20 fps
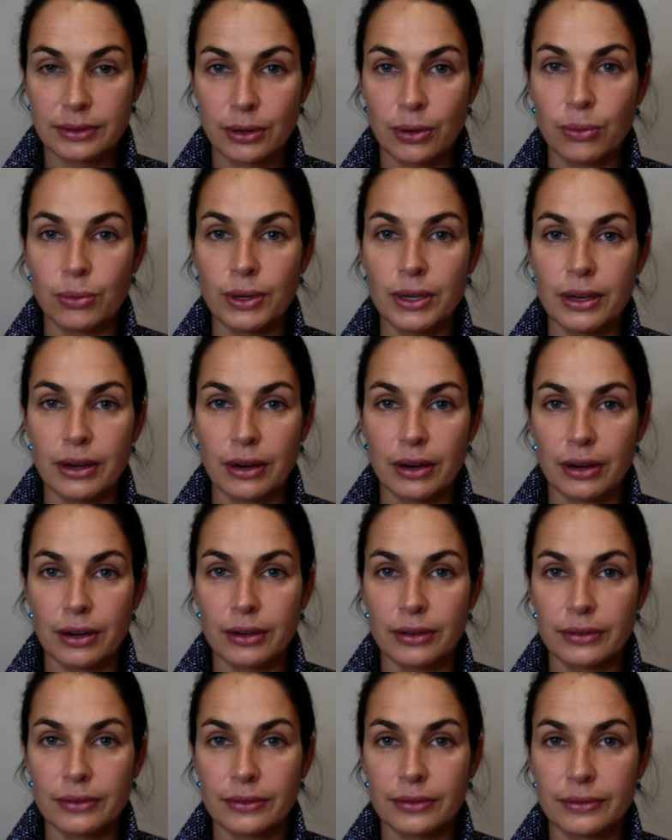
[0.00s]
We are
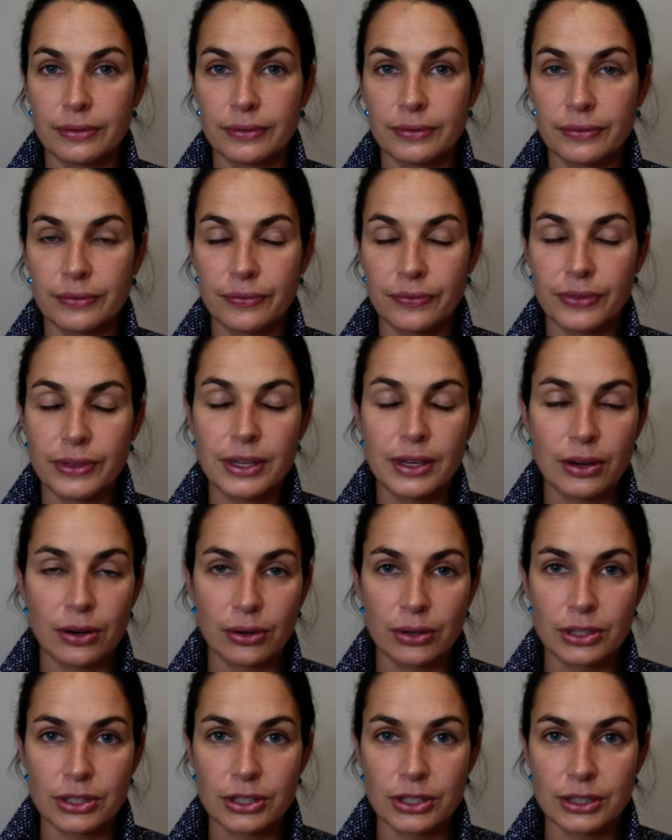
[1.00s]
the
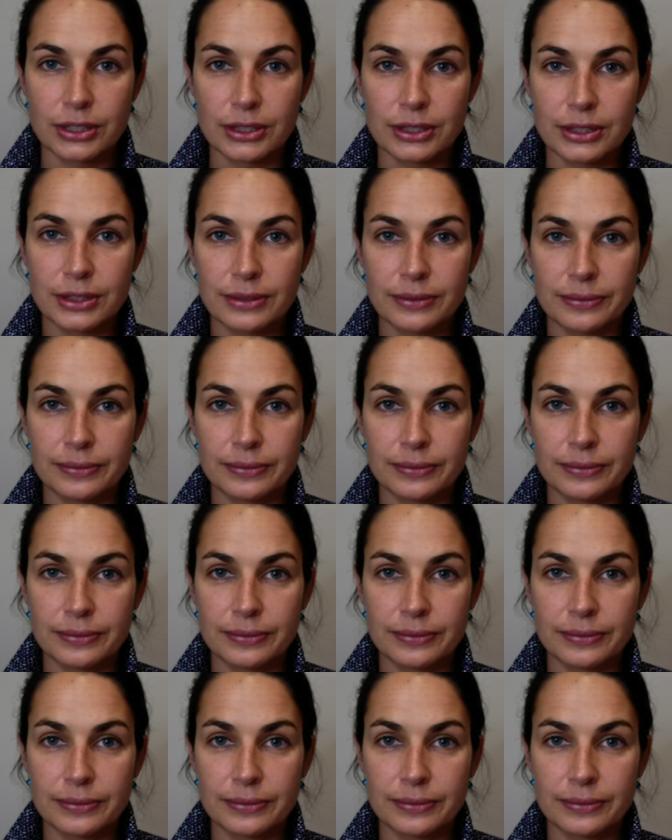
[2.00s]
origins.